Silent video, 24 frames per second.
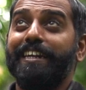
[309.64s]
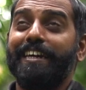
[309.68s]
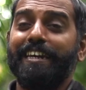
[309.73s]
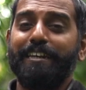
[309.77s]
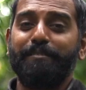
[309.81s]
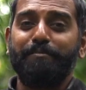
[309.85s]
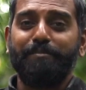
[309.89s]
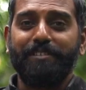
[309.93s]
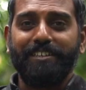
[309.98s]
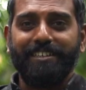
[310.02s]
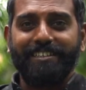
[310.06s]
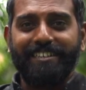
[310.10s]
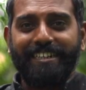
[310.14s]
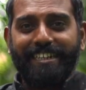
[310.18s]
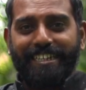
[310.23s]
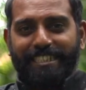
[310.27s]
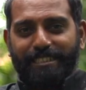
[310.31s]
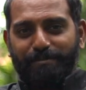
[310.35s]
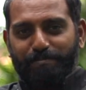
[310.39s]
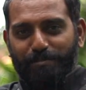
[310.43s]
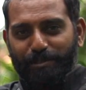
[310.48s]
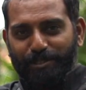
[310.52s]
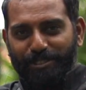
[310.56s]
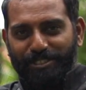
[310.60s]
I'm here
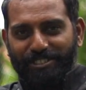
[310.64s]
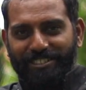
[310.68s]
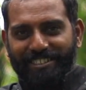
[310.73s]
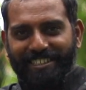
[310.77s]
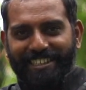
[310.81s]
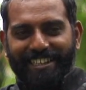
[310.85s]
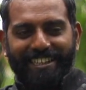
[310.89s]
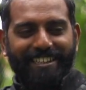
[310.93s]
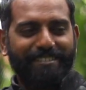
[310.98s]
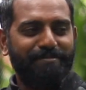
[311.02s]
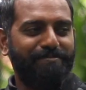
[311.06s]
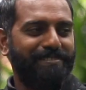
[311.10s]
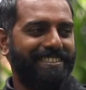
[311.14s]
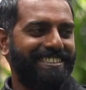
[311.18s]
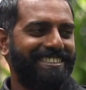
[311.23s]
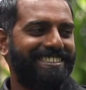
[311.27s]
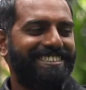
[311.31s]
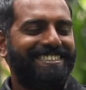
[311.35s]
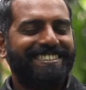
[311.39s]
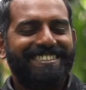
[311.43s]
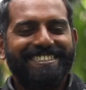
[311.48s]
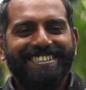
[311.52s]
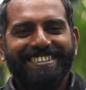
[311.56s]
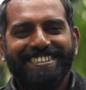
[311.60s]
exposed to the
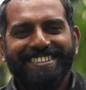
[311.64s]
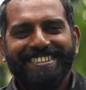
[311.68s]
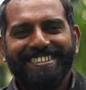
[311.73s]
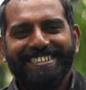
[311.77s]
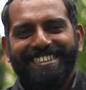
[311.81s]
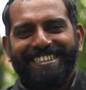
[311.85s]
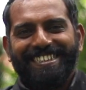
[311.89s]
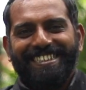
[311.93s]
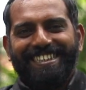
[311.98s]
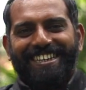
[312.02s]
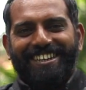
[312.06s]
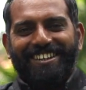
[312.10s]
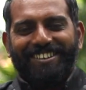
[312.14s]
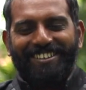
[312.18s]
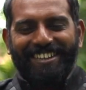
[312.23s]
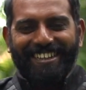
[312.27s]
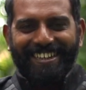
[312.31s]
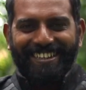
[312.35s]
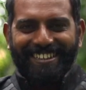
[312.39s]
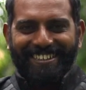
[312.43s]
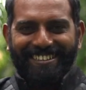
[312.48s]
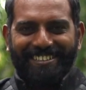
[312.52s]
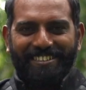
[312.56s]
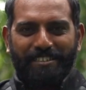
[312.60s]
elements.
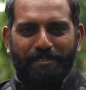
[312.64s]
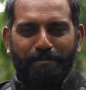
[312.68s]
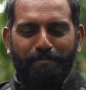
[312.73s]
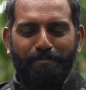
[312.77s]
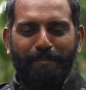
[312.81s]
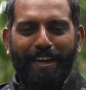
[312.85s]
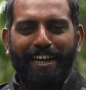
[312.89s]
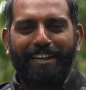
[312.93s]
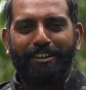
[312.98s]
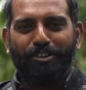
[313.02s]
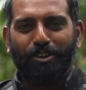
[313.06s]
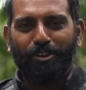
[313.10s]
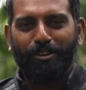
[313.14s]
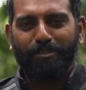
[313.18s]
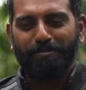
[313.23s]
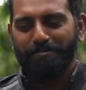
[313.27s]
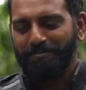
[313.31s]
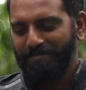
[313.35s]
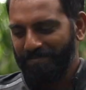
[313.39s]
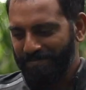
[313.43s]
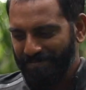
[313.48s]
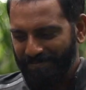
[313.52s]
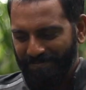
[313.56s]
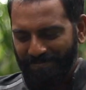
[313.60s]
Okay, back
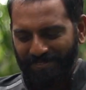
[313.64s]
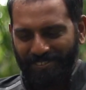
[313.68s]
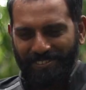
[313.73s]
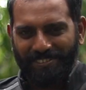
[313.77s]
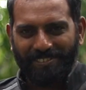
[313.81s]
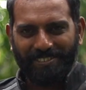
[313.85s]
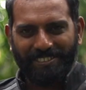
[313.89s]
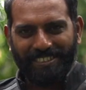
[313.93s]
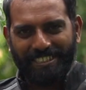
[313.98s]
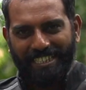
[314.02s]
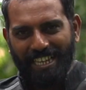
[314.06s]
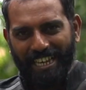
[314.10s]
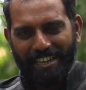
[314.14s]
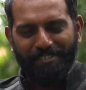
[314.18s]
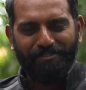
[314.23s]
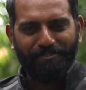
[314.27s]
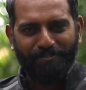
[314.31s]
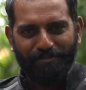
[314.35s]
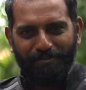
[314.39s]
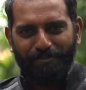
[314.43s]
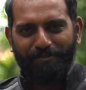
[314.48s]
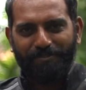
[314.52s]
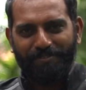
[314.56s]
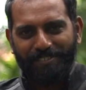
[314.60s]
home, safe,
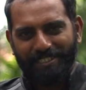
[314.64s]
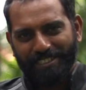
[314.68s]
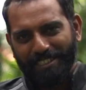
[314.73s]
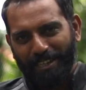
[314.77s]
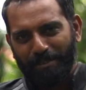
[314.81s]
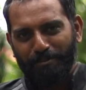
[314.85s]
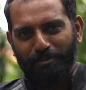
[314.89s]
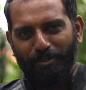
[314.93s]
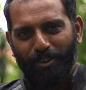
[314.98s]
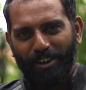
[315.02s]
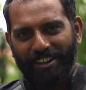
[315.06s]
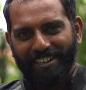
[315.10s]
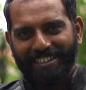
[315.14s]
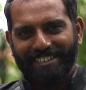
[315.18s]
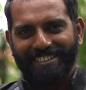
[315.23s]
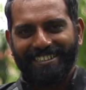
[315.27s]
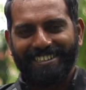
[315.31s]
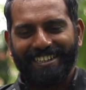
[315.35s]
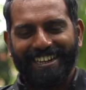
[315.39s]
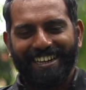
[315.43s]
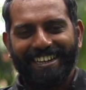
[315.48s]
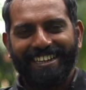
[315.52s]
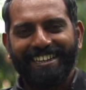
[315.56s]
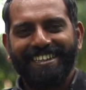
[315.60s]
somewhat
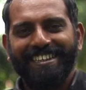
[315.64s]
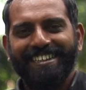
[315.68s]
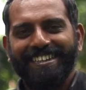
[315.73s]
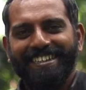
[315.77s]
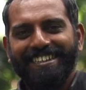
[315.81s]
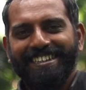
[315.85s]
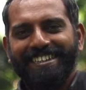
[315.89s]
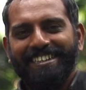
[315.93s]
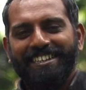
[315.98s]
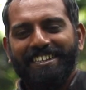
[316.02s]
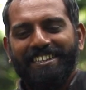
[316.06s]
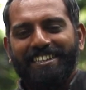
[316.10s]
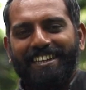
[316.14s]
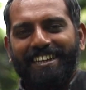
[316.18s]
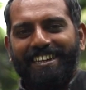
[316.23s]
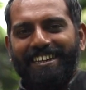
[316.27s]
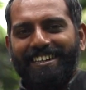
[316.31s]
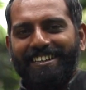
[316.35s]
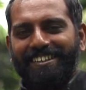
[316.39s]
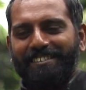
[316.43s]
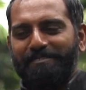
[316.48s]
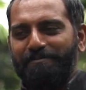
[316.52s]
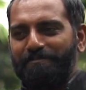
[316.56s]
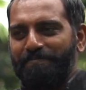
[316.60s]
dry.
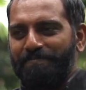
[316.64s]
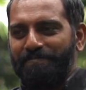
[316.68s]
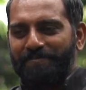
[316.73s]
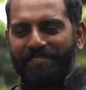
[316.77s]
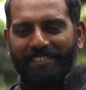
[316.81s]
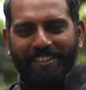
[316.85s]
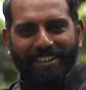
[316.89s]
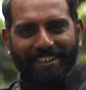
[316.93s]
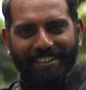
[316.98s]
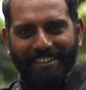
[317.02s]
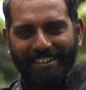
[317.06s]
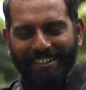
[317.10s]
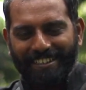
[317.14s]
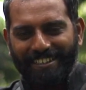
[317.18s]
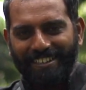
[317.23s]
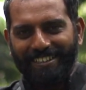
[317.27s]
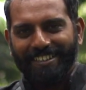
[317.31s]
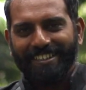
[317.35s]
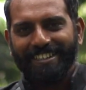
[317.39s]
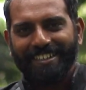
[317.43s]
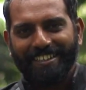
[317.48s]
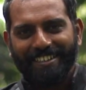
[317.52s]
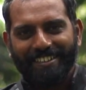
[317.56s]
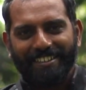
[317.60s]
A
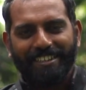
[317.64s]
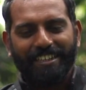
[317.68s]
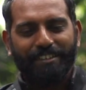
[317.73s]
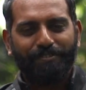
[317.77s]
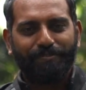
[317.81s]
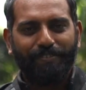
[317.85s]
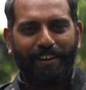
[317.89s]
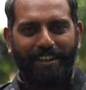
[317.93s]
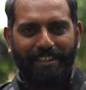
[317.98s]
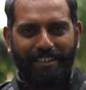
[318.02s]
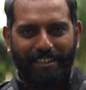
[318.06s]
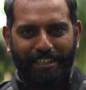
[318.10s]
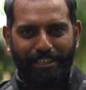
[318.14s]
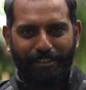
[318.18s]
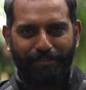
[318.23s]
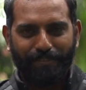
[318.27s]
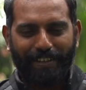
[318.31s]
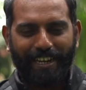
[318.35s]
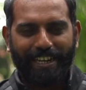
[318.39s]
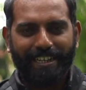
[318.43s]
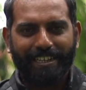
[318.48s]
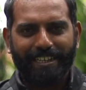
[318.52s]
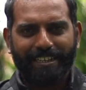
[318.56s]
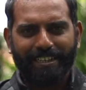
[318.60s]
really fun day of
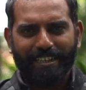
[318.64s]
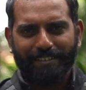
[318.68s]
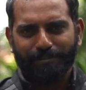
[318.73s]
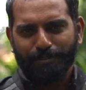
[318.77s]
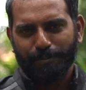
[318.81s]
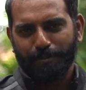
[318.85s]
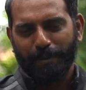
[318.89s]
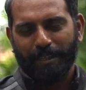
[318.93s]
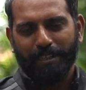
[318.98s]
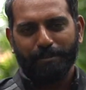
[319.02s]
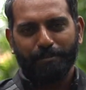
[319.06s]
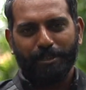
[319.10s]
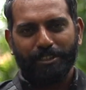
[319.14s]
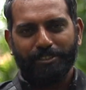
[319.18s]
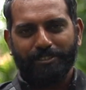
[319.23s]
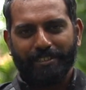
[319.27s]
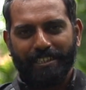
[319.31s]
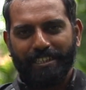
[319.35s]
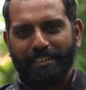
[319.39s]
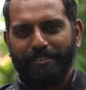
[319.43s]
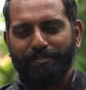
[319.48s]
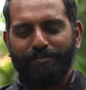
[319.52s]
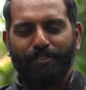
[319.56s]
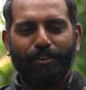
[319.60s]
riding. I've spent about
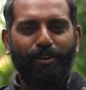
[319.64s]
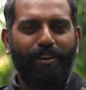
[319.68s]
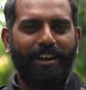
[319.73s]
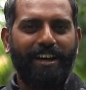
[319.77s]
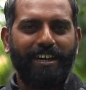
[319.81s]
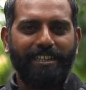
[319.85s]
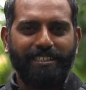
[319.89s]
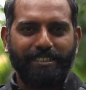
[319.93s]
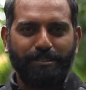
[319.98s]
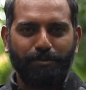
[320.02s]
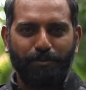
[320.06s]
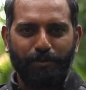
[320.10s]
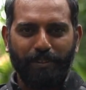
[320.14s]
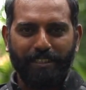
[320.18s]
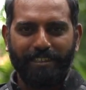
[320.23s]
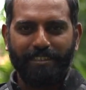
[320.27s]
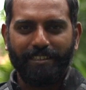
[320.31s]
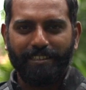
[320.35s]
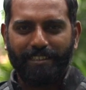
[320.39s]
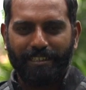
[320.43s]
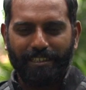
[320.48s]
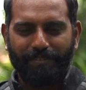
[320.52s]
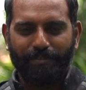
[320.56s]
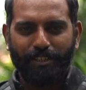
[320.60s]
3 to 4 hours with
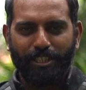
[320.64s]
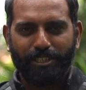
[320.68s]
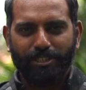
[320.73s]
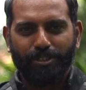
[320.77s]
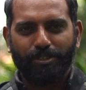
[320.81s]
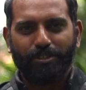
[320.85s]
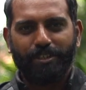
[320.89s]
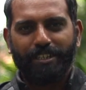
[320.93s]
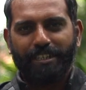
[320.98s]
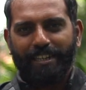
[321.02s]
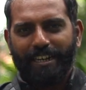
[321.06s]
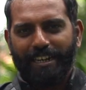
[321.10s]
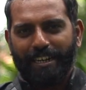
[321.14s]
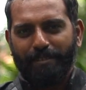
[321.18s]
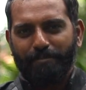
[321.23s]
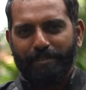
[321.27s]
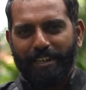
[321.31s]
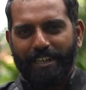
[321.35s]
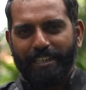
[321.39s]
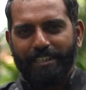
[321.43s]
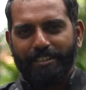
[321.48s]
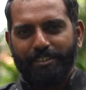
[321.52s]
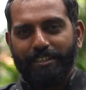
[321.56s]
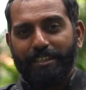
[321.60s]
the TVS Ronin, and I'm
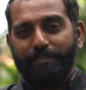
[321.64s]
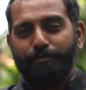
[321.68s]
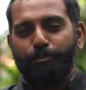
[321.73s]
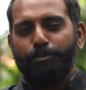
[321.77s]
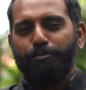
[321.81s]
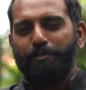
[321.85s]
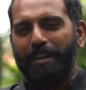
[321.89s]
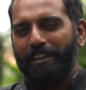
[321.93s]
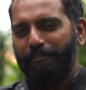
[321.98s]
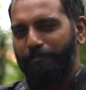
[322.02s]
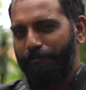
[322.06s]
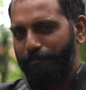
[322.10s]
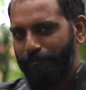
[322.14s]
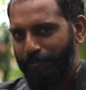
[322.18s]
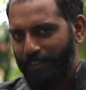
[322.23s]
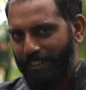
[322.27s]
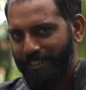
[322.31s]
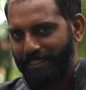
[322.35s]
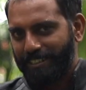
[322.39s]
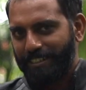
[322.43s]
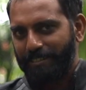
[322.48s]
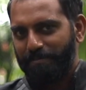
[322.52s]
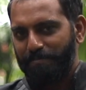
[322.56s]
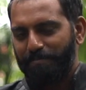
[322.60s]
ready to give you my
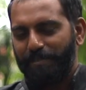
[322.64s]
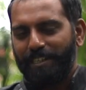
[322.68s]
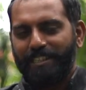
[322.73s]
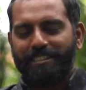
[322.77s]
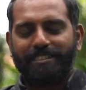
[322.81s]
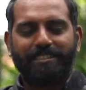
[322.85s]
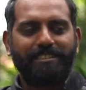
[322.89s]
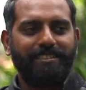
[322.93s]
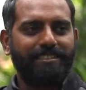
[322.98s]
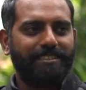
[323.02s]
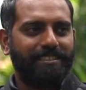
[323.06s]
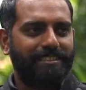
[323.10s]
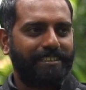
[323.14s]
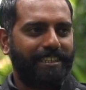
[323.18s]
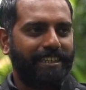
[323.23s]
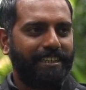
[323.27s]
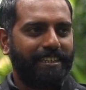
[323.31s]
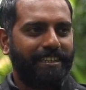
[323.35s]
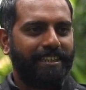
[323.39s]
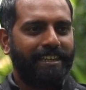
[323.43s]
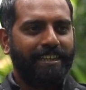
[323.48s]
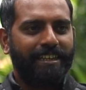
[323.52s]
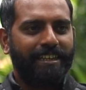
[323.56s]
first impressions, right?